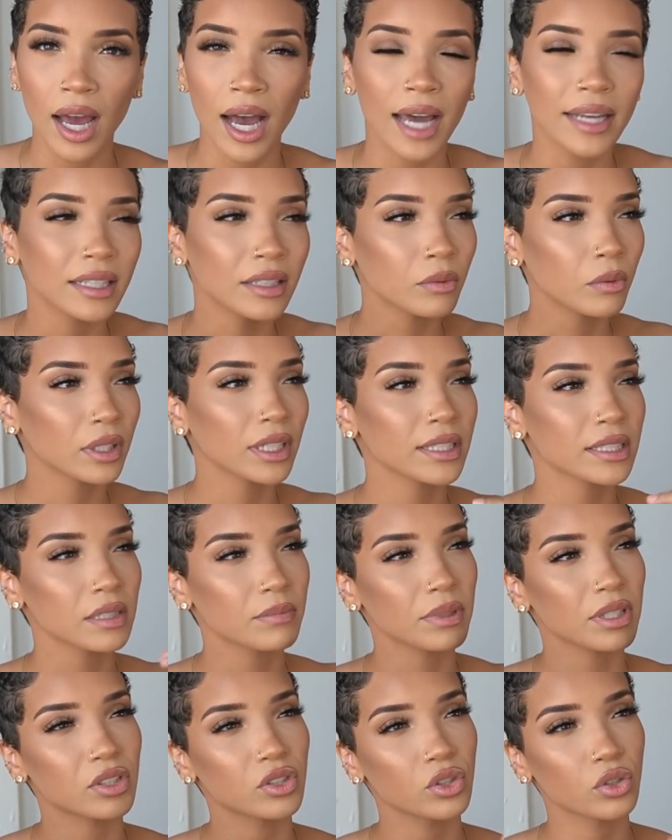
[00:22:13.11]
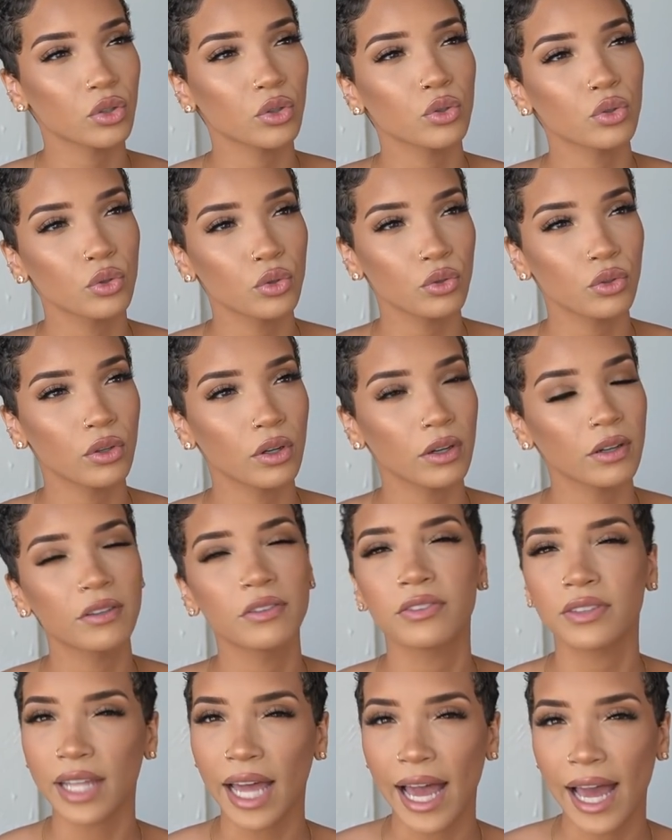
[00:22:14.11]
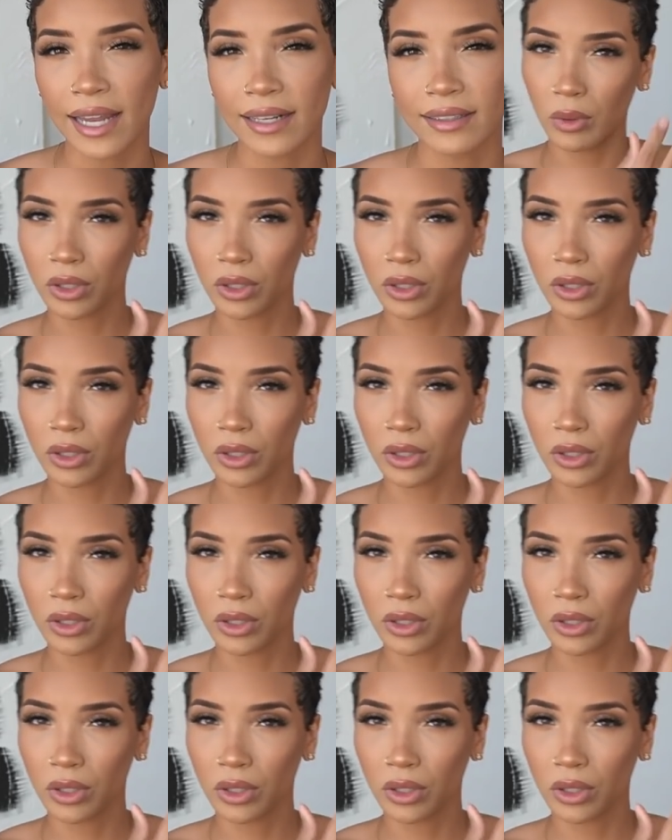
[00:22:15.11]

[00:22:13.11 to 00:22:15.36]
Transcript: I didn't want it to be too flat.